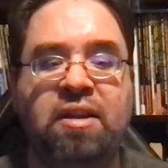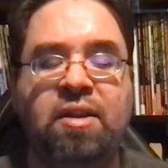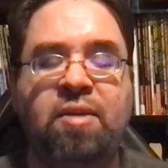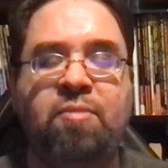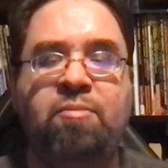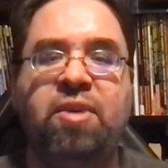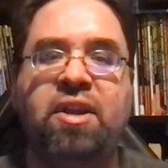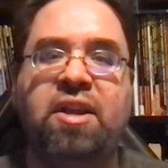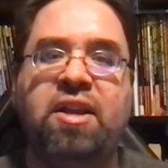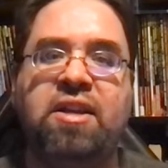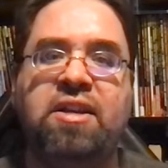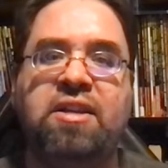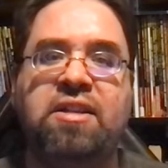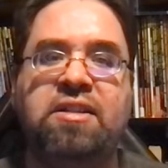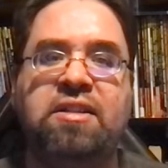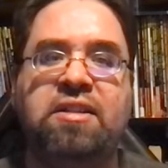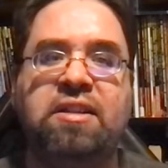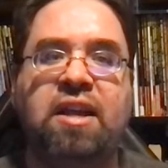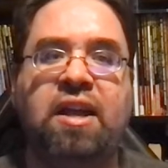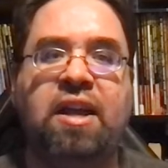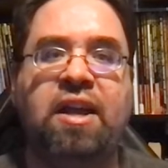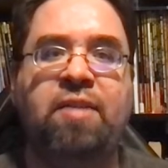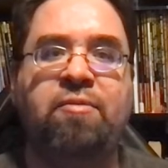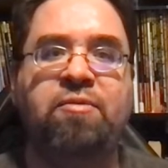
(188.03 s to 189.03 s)
because
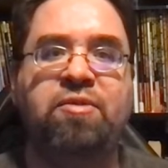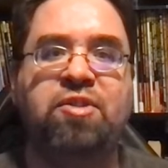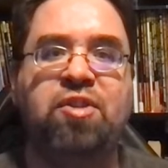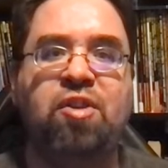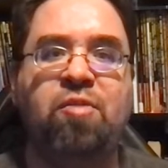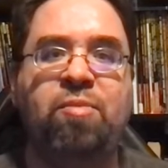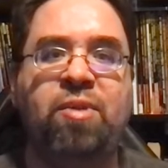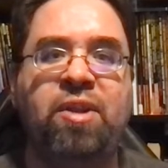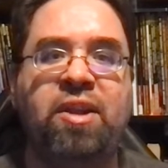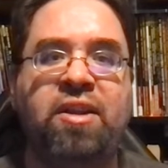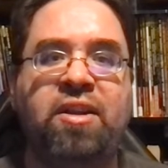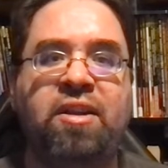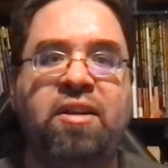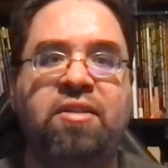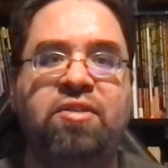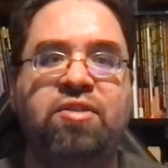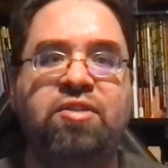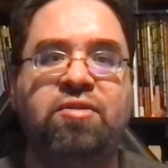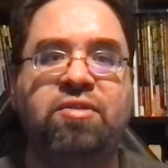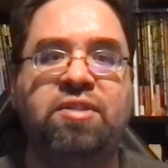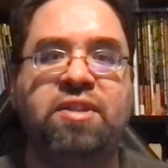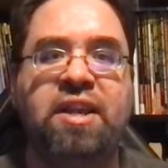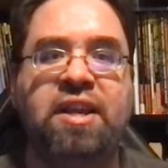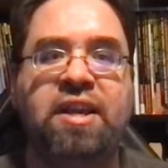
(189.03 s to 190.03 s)
I was hoping
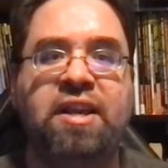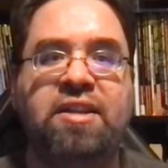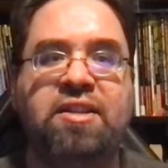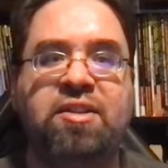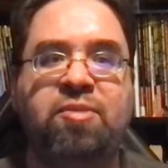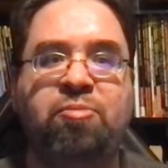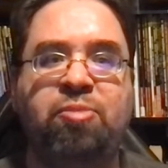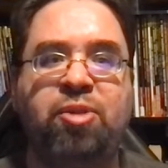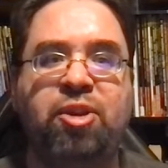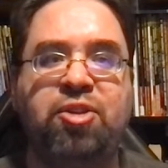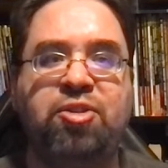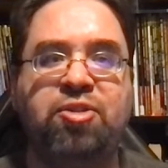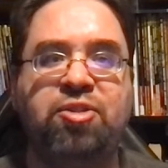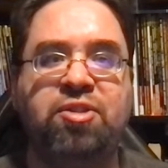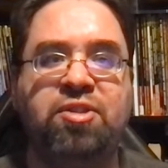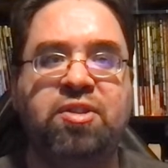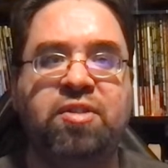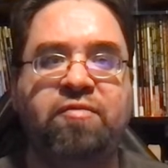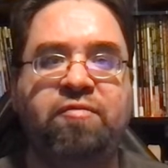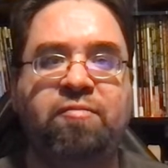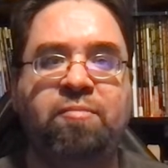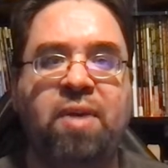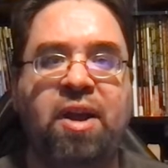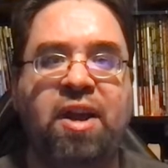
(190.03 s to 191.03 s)
to take some pictures
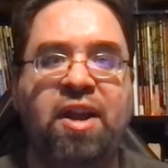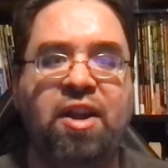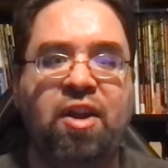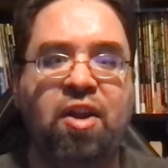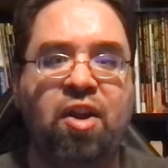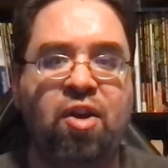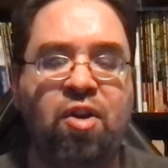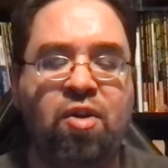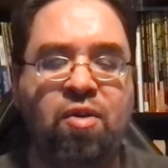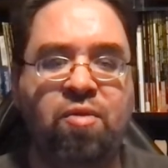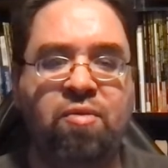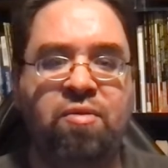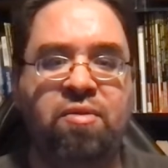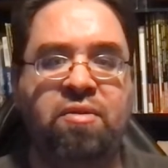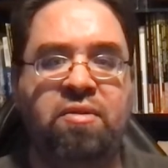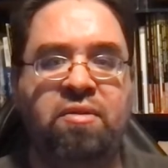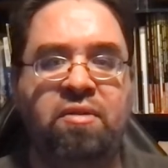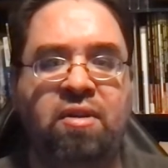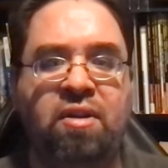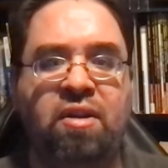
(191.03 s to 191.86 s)
of my own